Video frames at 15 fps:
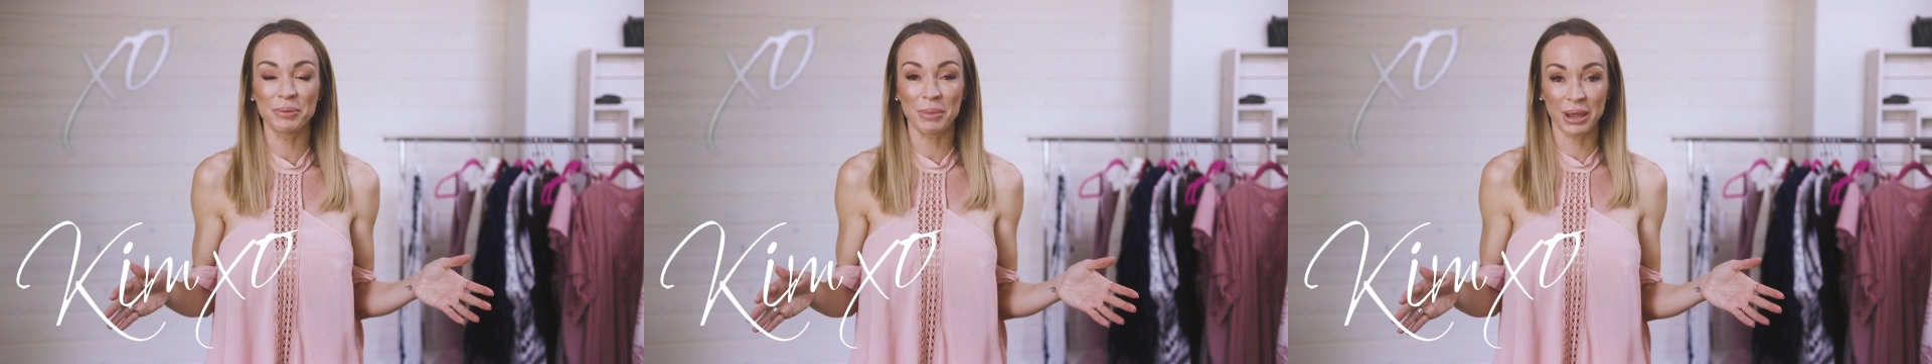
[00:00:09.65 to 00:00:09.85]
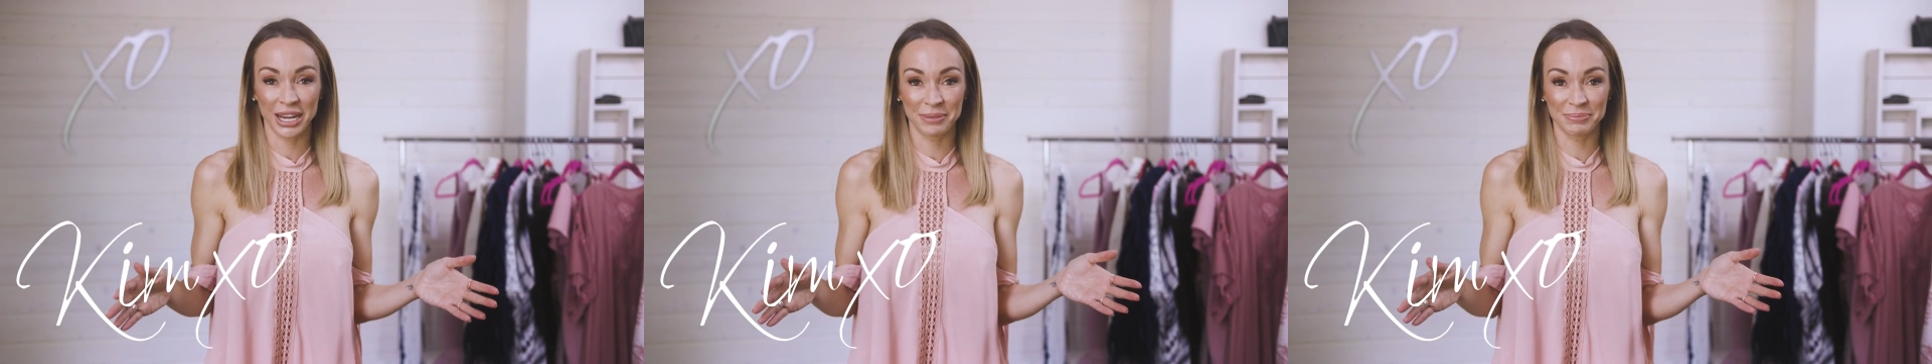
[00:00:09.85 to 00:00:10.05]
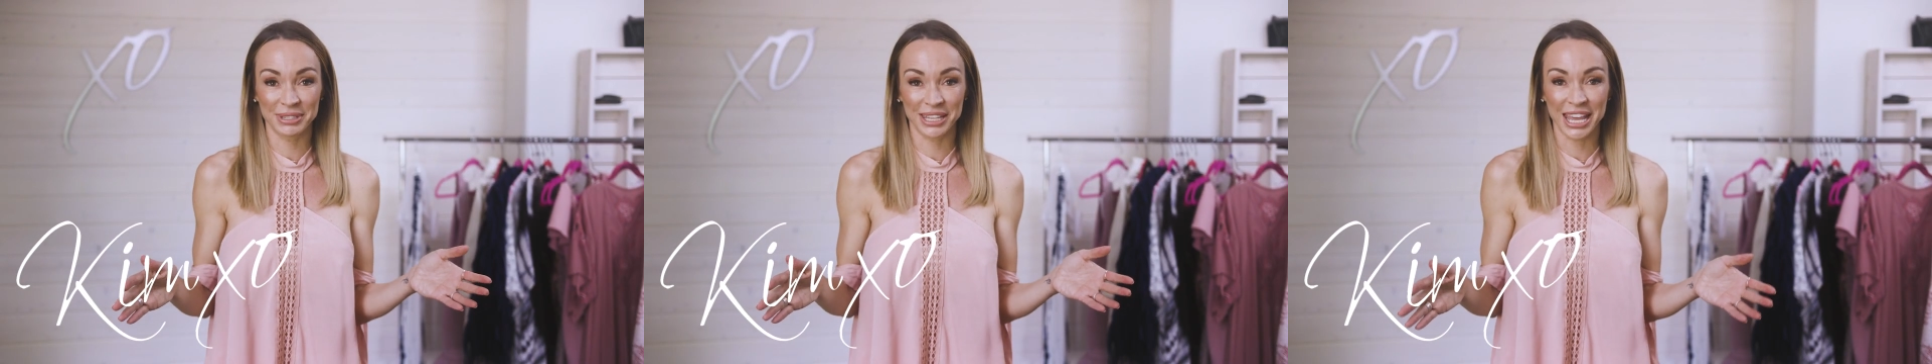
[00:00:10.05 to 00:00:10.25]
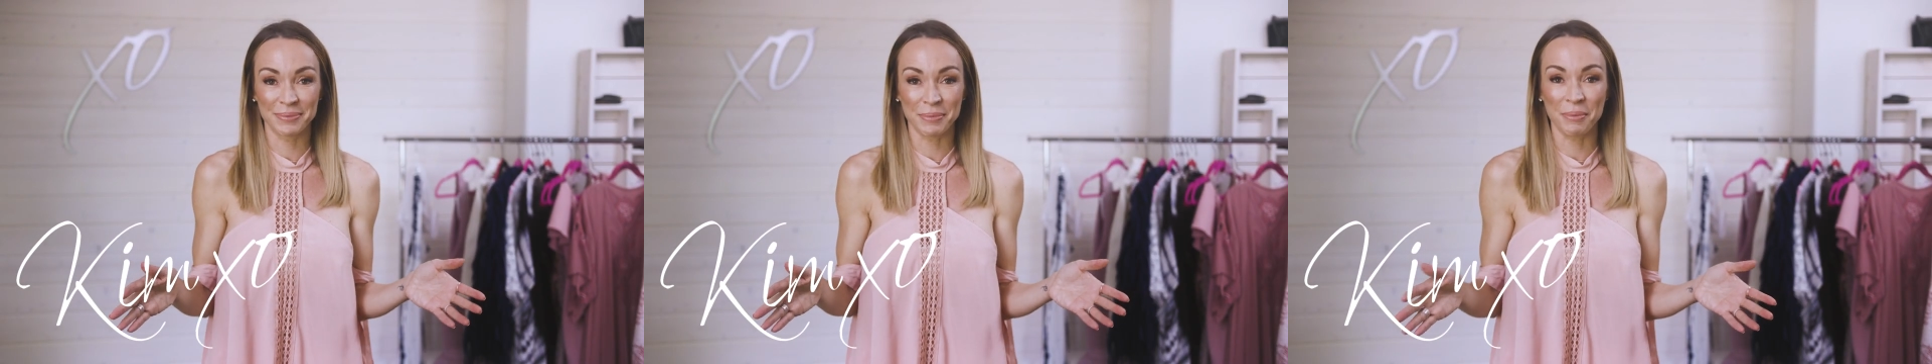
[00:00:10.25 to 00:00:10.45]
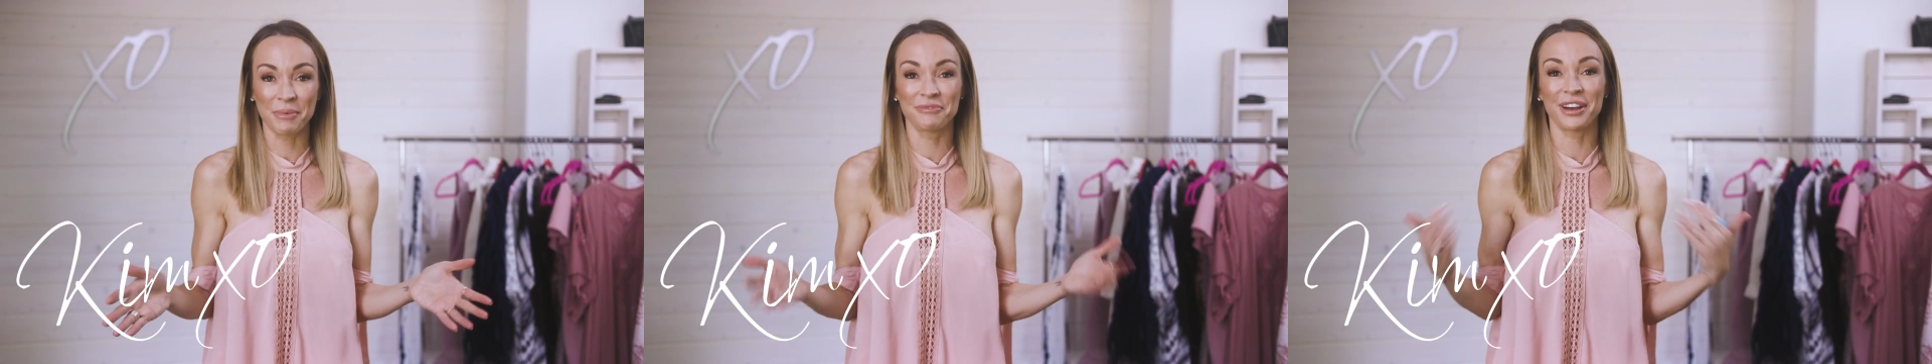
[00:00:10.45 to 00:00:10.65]
my name's
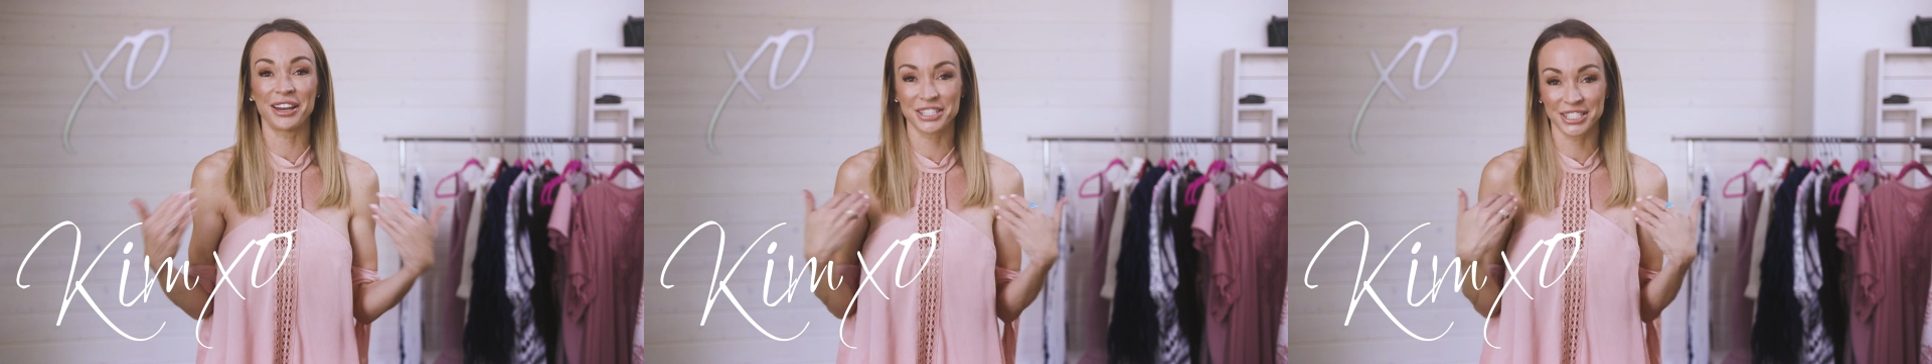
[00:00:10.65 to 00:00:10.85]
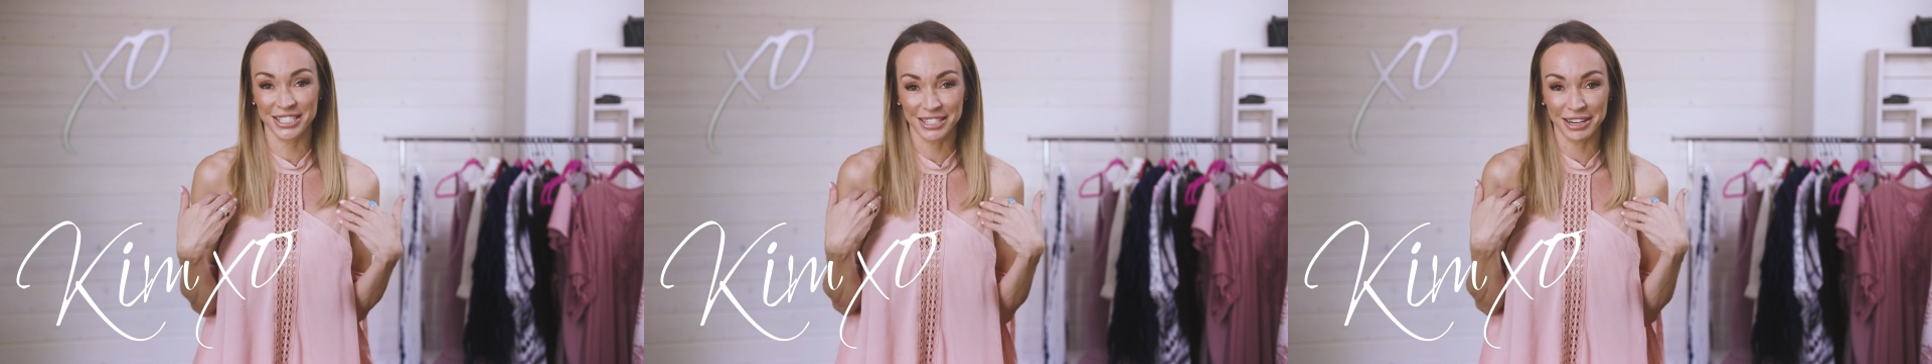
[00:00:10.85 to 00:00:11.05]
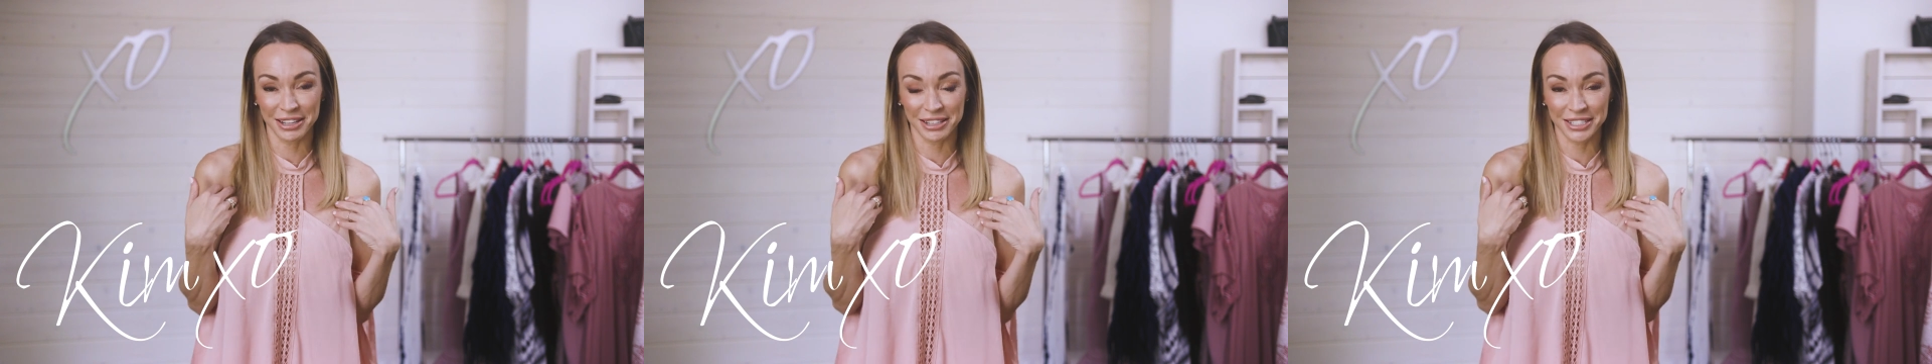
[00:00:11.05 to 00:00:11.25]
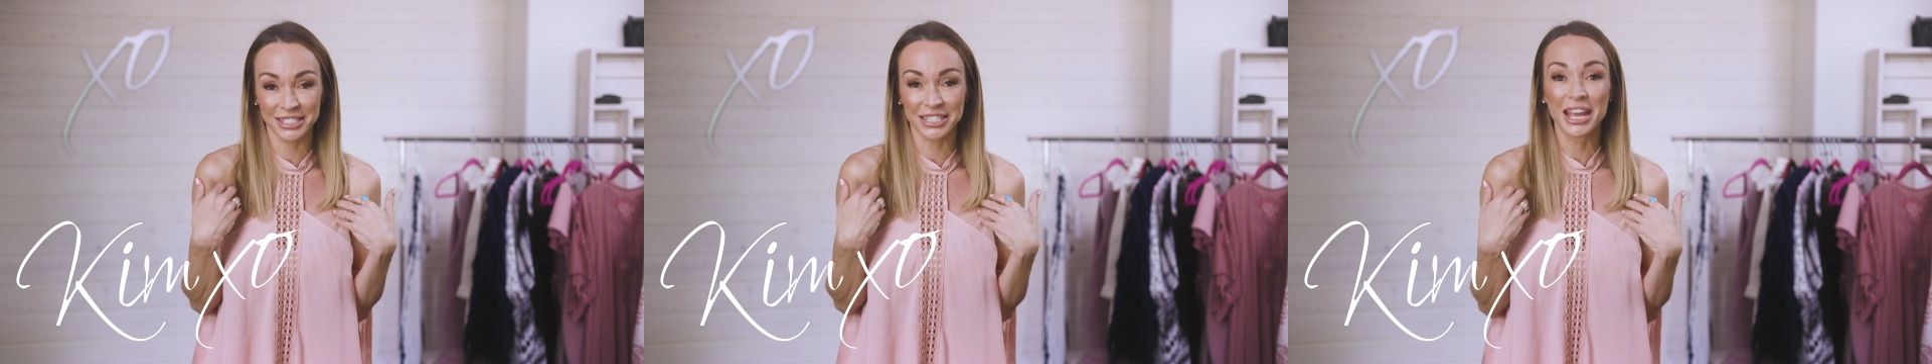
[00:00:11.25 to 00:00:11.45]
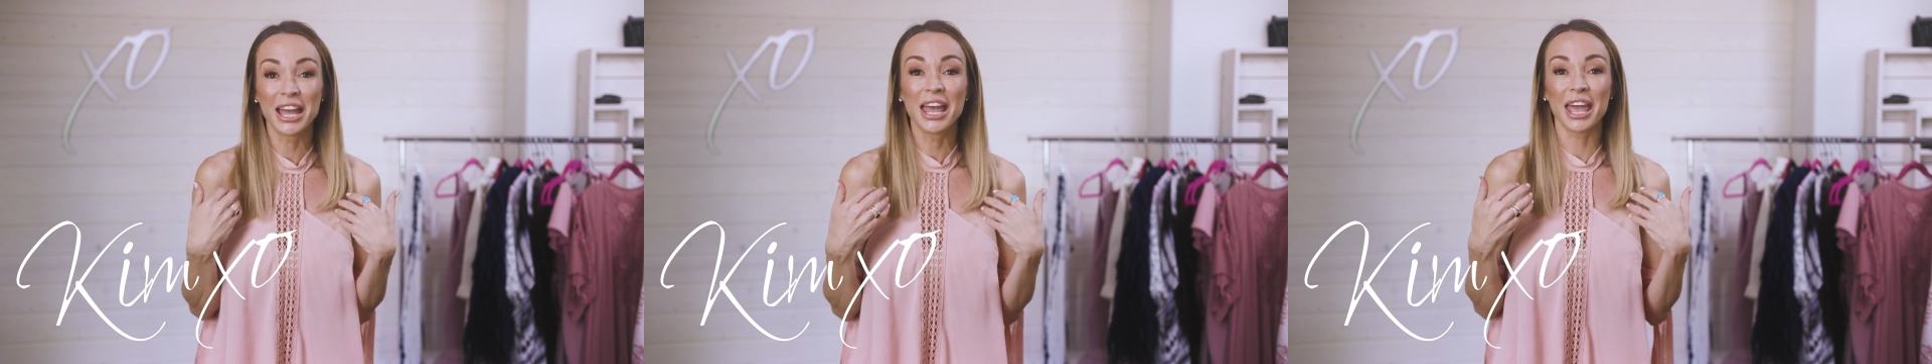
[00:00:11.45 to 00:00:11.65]
Kim, I'm a fashion stylist.